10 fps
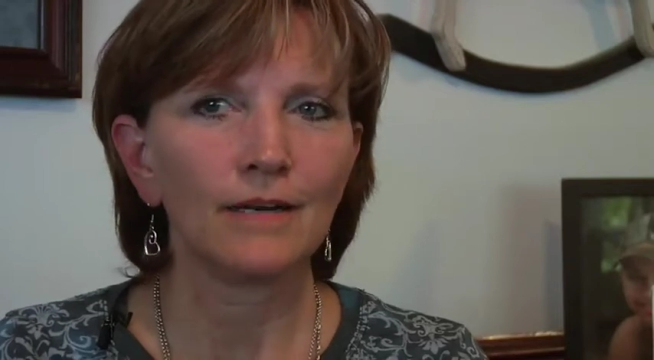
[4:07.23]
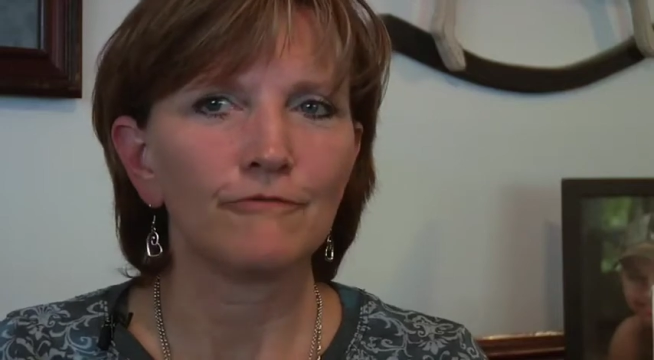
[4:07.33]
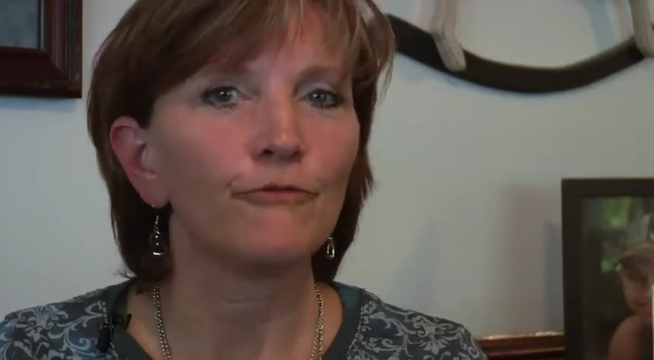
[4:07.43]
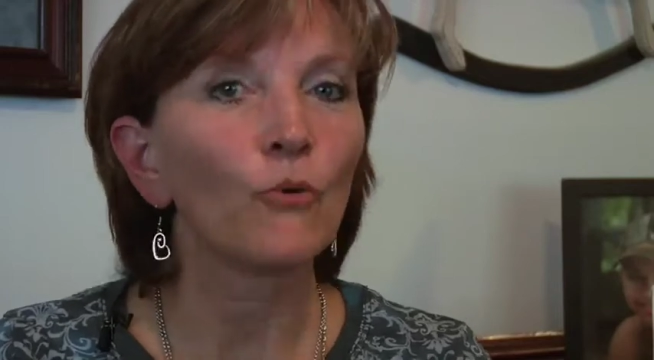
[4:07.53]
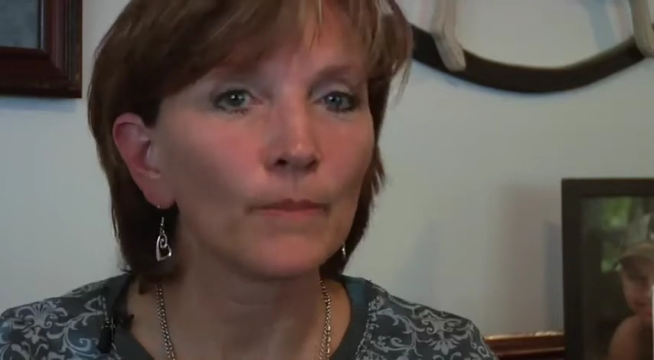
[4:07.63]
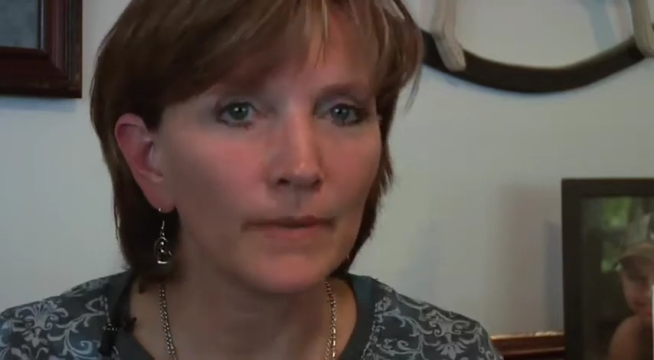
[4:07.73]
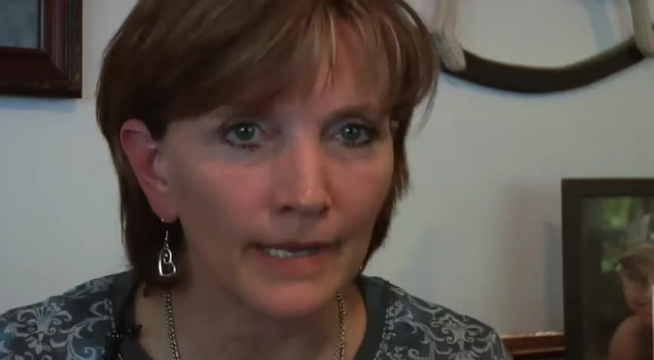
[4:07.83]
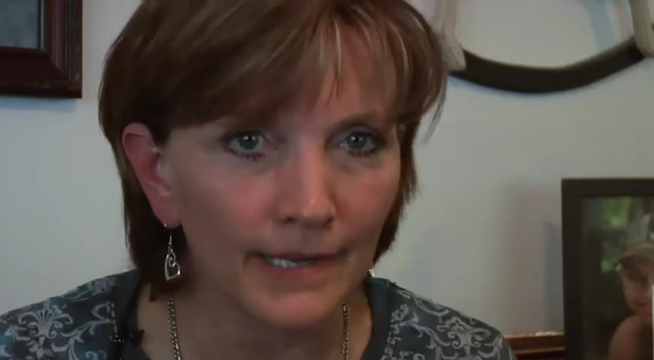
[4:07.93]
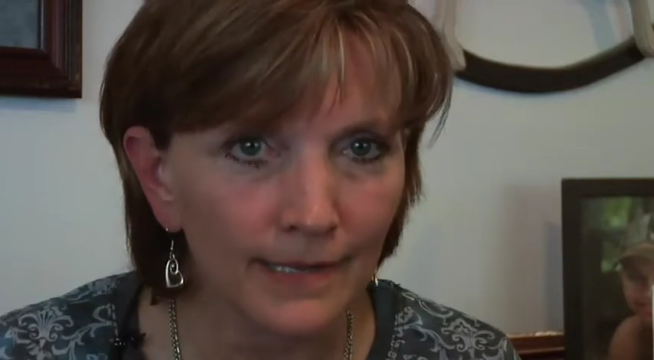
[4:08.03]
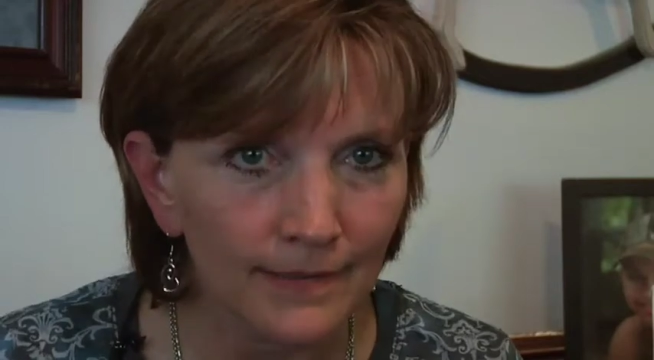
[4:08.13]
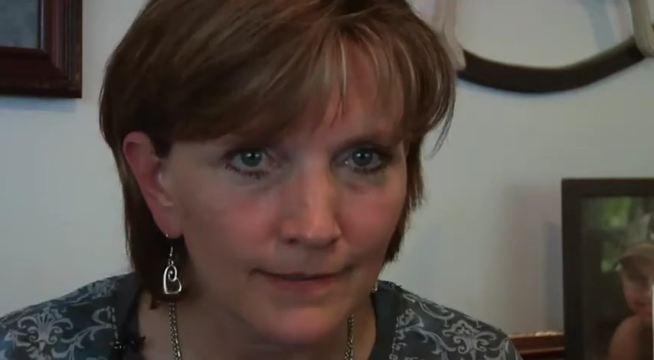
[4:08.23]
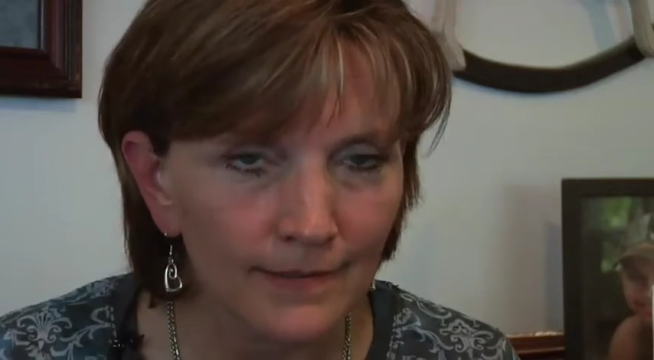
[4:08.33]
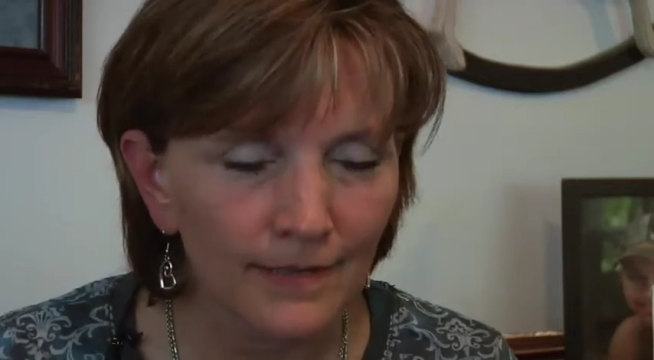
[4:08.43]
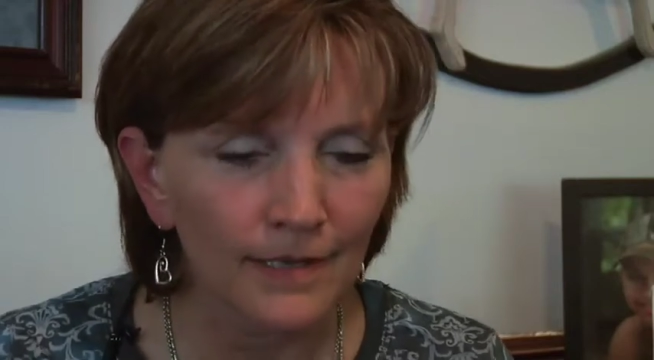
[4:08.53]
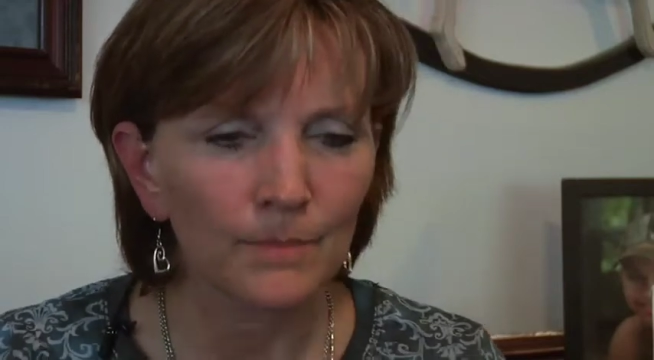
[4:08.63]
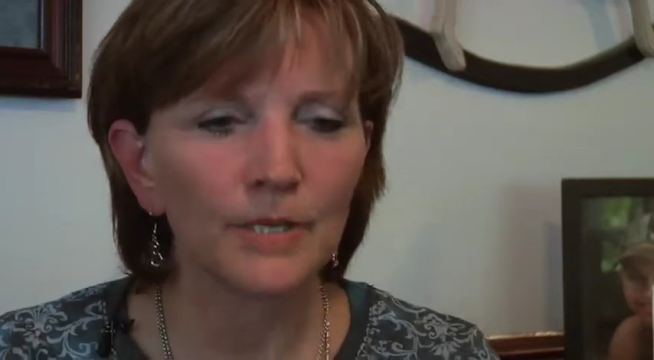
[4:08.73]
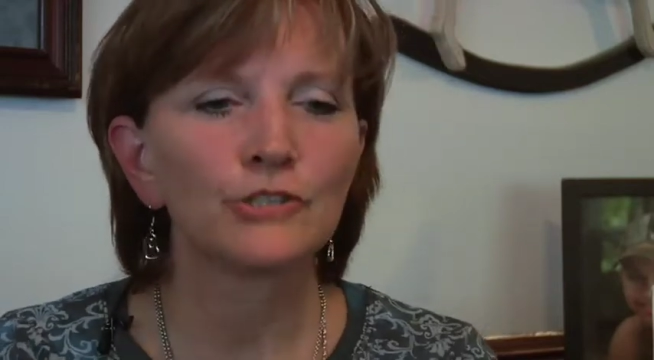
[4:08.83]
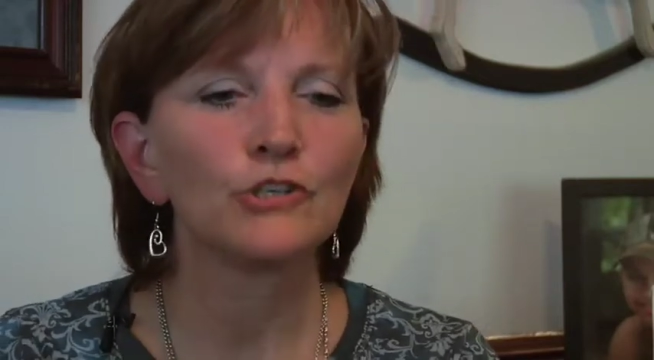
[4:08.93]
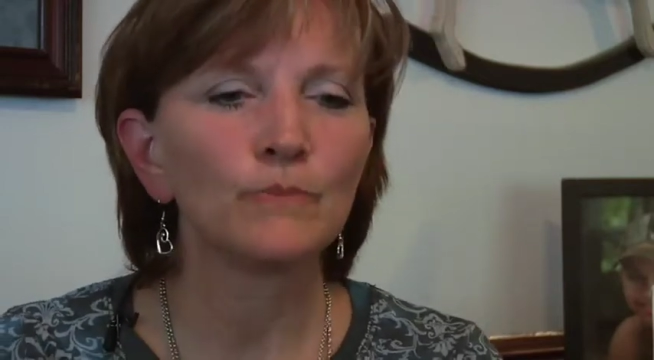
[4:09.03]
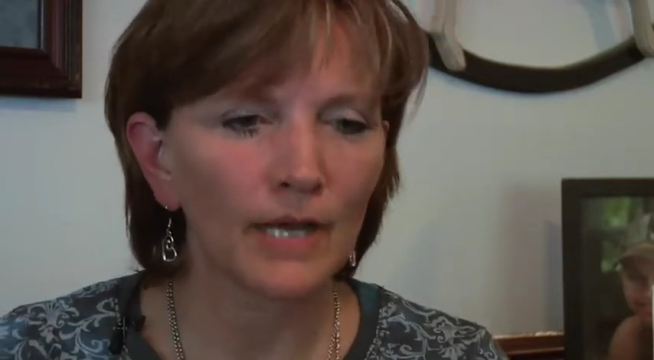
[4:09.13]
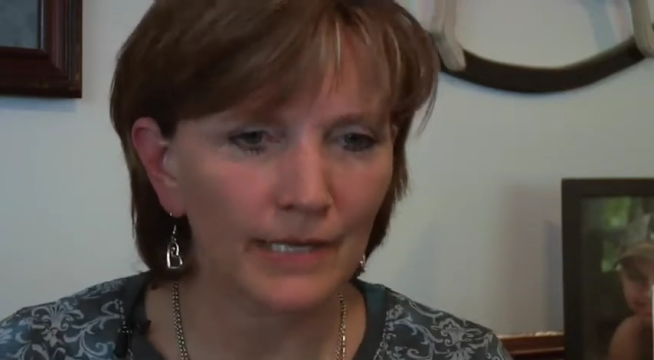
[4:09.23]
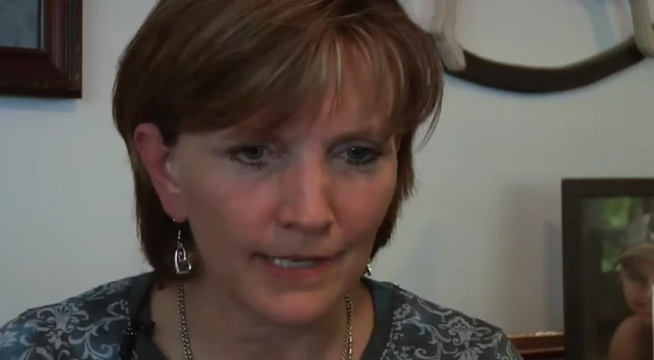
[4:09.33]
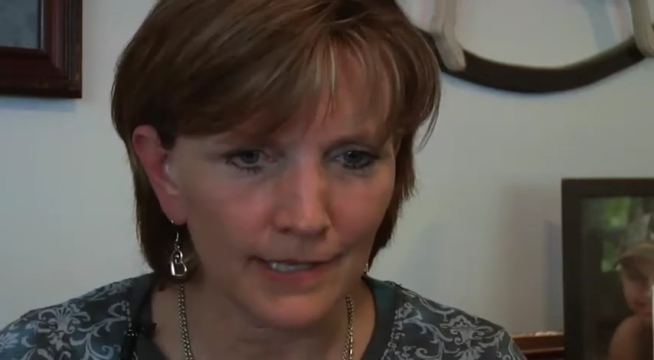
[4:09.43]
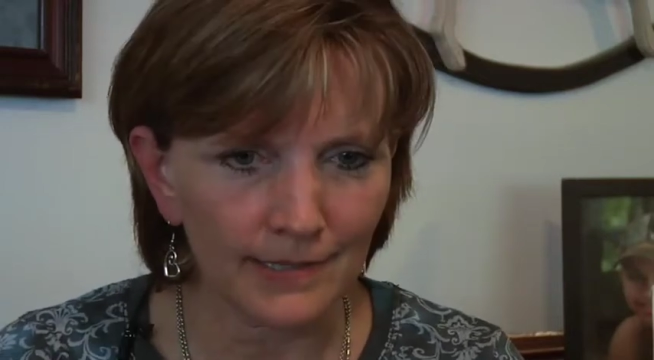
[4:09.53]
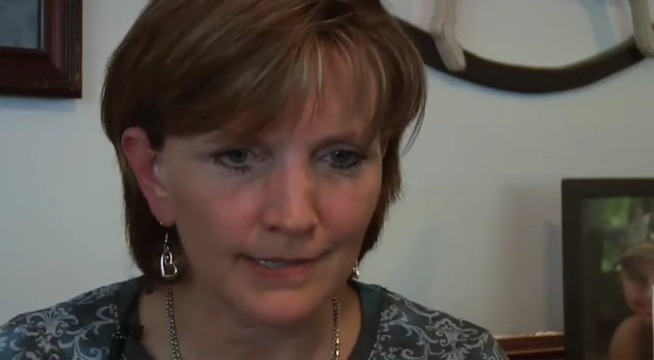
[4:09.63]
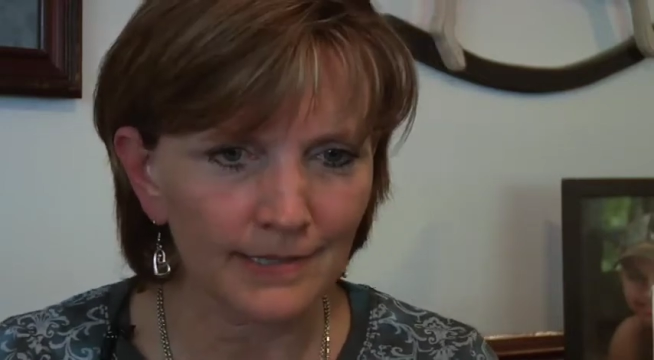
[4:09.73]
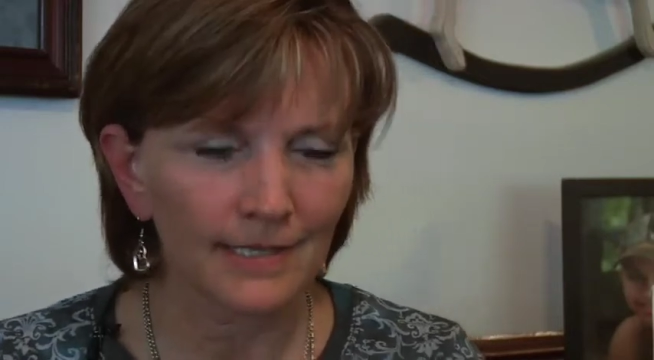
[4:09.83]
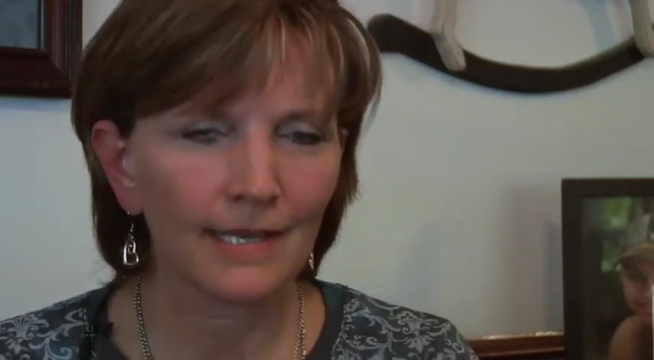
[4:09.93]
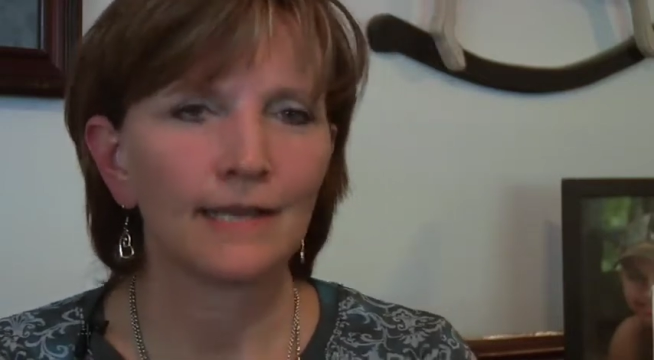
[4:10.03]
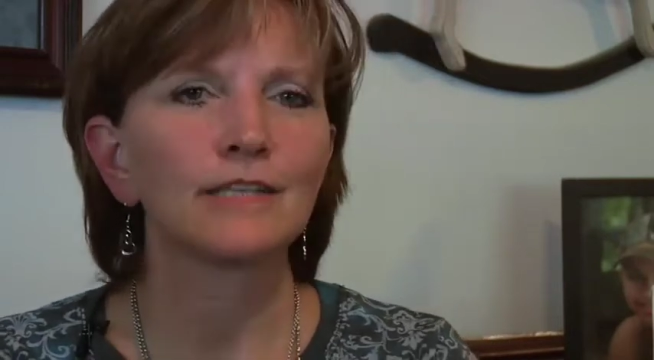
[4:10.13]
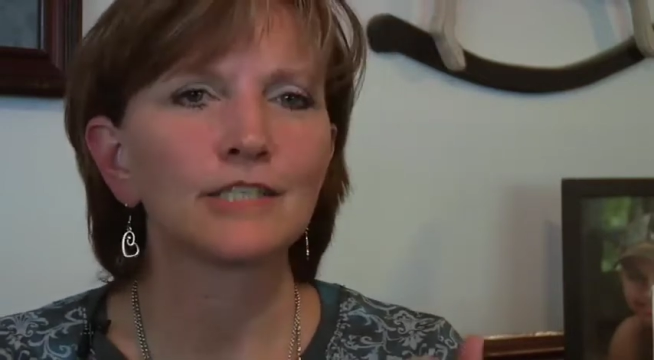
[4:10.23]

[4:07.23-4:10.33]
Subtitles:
for me, but to my kids, and